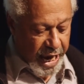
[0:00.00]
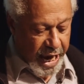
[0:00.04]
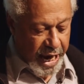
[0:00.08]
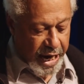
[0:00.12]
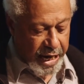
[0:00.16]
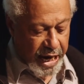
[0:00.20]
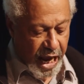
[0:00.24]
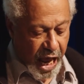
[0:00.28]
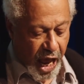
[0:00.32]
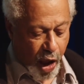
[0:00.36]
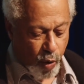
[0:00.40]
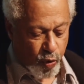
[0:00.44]

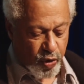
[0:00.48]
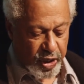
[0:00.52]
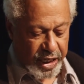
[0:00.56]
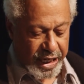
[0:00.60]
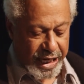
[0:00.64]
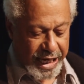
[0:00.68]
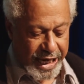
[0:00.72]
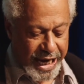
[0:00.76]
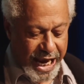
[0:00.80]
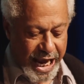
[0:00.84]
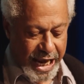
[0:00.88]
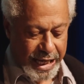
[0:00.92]
And I
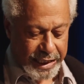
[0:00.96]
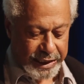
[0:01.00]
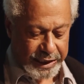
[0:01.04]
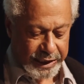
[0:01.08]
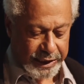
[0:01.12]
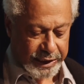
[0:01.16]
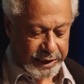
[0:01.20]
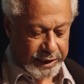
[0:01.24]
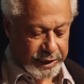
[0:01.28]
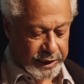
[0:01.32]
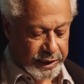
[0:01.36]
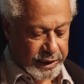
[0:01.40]
would
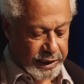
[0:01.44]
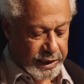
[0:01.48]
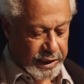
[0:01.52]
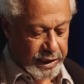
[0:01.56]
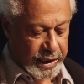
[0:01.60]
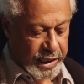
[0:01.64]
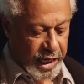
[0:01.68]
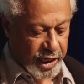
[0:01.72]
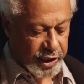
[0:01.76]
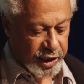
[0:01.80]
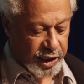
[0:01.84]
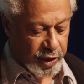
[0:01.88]
guess
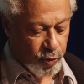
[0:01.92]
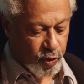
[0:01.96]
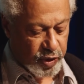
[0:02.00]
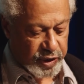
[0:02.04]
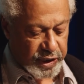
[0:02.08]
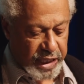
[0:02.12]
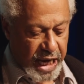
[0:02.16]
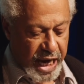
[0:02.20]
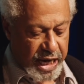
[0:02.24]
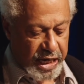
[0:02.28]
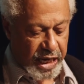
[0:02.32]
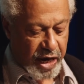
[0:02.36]
that they were
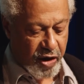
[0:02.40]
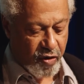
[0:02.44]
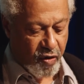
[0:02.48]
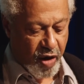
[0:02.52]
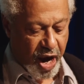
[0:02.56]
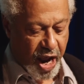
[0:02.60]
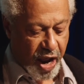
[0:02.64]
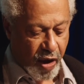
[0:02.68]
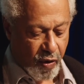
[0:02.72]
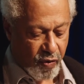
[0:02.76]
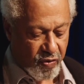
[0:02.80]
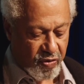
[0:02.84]
standing
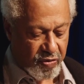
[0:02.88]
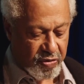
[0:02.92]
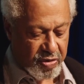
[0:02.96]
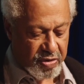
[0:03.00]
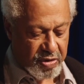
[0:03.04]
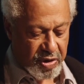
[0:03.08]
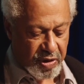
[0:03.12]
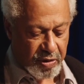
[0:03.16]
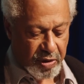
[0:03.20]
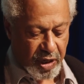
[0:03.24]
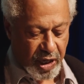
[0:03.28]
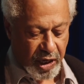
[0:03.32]
around
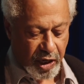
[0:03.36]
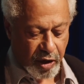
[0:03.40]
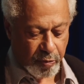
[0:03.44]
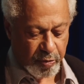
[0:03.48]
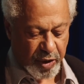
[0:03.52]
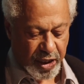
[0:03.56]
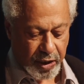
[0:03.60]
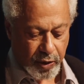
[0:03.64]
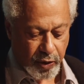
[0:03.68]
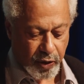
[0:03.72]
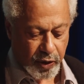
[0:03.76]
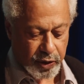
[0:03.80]

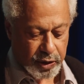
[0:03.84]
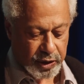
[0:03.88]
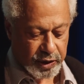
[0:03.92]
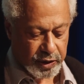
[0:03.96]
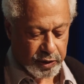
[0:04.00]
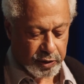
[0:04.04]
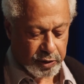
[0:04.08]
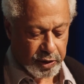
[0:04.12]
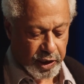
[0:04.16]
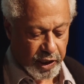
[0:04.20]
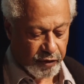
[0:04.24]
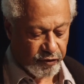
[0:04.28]

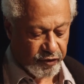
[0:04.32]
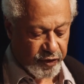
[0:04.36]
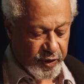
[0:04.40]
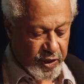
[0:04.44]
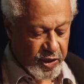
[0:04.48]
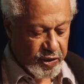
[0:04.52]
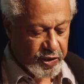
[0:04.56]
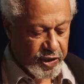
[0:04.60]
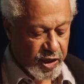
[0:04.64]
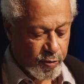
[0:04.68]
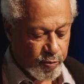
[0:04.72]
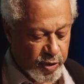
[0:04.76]
because they'd
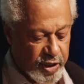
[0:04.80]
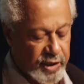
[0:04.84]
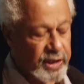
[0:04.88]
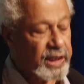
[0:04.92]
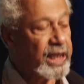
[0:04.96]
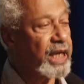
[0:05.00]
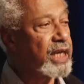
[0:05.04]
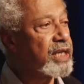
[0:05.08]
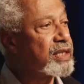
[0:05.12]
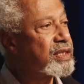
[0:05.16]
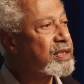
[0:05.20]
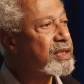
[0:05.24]
finished their
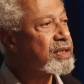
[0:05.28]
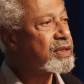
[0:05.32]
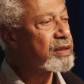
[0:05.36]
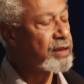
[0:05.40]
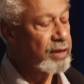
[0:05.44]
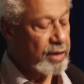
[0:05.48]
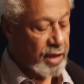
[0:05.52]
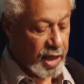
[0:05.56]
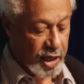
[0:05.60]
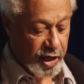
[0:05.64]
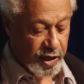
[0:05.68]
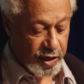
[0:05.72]

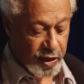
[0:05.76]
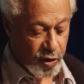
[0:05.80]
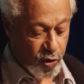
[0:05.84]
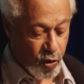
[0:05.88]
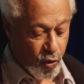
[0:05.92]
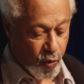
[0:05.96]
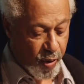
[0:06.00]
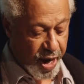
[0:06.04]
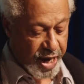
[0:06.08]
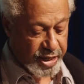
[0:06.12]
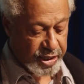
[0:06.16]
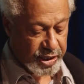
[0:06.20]
business and they
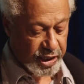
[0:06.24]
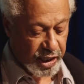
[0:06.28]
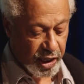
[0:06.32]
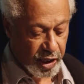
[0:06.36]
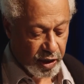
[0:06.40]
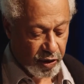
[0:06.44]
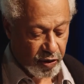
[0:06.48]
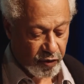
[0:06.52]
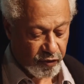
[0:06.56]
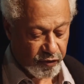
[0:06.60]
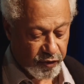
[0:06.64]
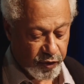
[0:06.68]
were
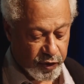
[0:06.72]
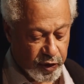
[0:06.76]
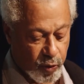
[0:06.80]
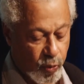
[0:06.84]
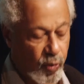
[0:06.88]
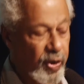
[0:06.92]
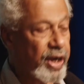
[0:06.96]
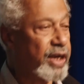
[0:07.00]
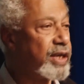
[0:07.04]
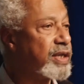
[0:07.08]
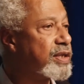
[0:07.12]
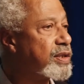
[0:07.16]
waiting for the
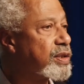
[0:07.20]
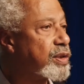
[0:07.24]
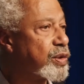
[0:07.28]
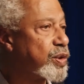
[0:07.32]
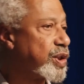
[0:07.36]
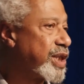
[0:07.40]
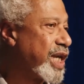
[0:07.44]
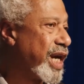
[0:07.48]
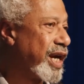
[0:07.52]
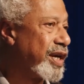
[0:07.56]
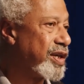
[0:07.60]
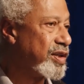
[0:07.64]
winds to
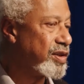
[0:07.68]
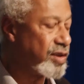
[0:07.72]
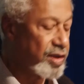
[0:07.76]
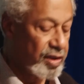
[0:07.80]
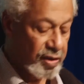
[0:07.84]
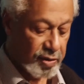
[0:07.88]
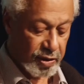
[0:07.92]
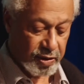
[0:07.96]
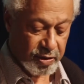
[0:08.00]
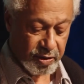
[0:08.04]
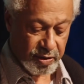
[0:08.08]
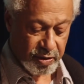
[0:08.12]

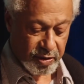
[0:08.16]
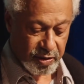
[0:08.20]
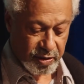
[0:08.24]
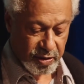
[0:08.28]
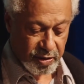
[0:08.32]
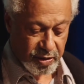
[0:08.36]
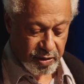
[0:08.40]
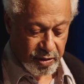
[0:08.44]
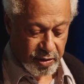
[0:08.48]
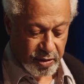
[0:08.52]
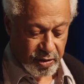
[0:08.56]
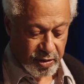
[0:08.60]
change.
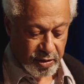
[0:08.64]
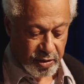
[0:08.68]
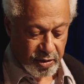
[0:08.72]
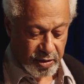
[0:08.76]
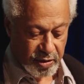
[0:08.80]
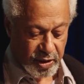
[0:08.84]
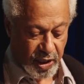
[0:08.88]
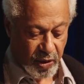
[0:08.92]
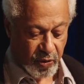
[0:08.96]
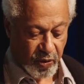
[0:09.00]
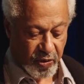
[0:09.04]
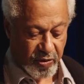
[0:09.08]
They